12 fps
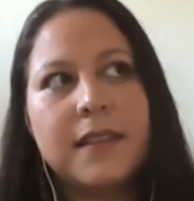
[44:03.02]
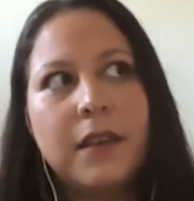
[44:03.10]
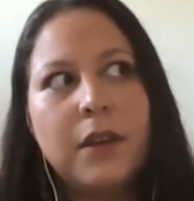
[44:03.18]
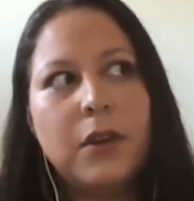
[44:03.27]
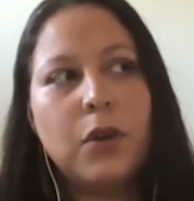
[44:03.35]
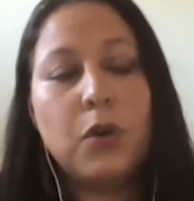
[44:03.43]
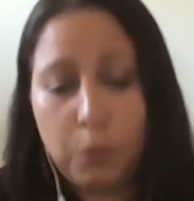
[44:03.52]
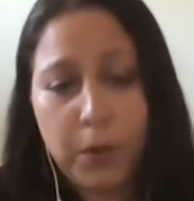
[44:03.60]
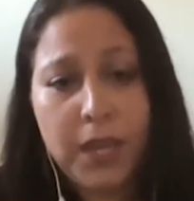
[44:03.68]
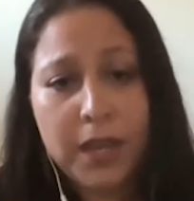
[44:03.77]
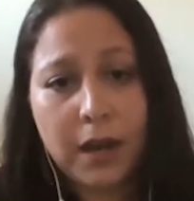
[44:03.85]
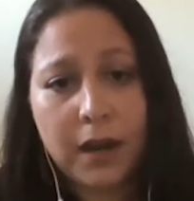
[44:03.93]
who
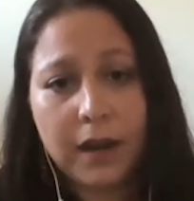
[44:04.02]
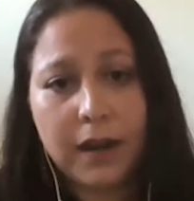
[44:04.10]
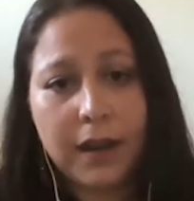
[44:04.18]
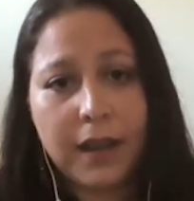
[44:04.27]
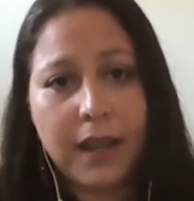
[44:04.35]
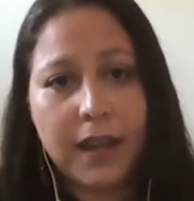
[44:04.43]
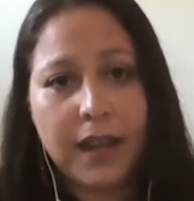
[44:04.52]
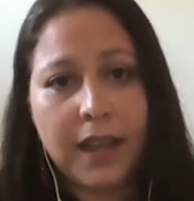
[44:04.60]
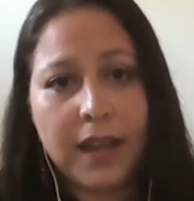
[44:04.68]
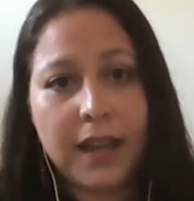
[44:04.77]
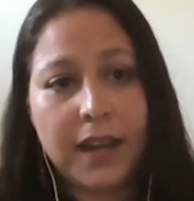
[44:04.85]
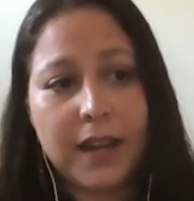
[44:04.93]
we are, and
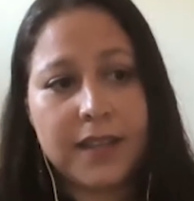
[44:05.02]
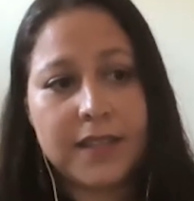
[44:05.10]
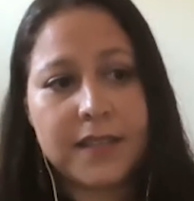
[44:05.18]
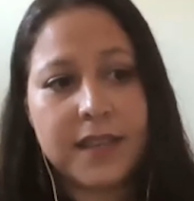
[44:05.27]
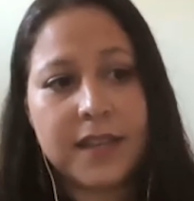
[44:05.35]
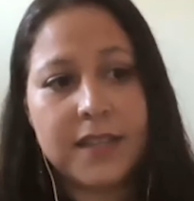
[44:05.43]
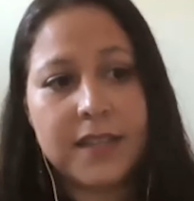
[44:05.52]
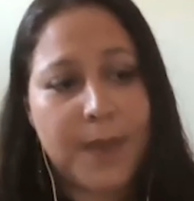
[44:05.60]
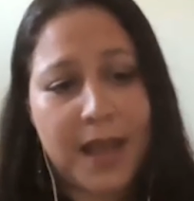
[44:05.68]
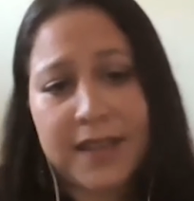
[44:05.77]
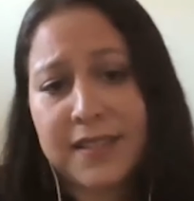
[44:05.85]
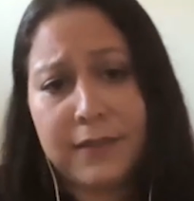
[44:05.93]
it is
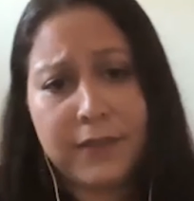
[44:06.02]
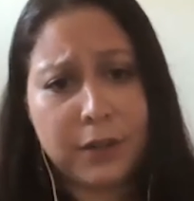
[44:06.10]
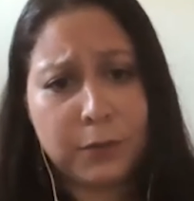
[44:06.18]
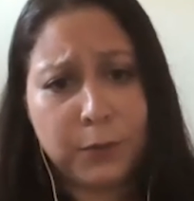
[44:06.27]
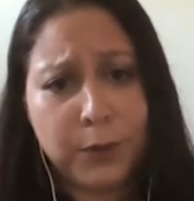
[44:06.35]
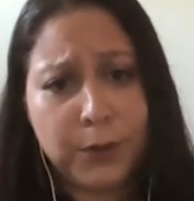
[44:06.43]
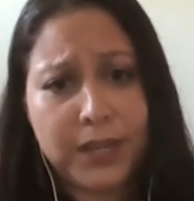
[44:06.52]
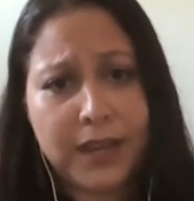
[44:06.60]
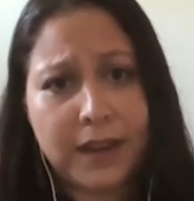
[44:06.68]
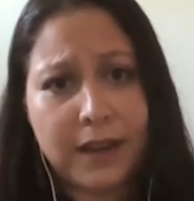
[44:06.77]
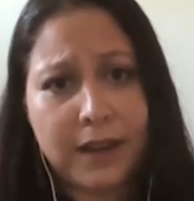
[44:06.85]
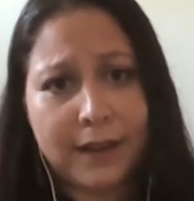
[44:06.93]
massive and unruly
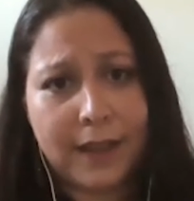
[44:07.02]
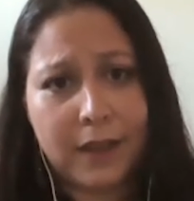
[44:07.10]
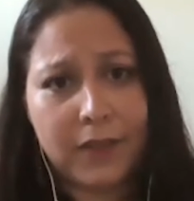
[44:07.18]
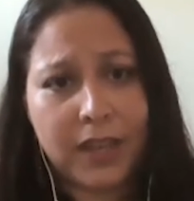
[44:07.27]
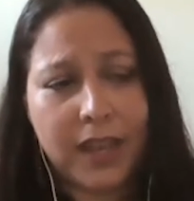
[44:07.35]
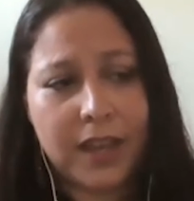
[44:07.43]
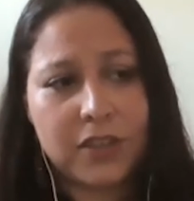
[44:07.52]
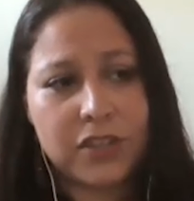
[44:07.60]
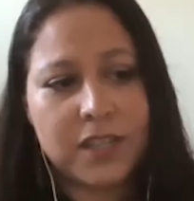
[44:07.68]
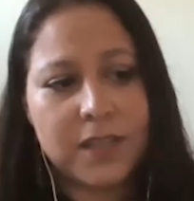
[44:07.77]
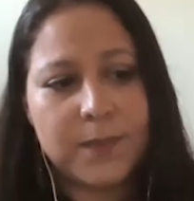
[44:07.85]
on a lot of occasions.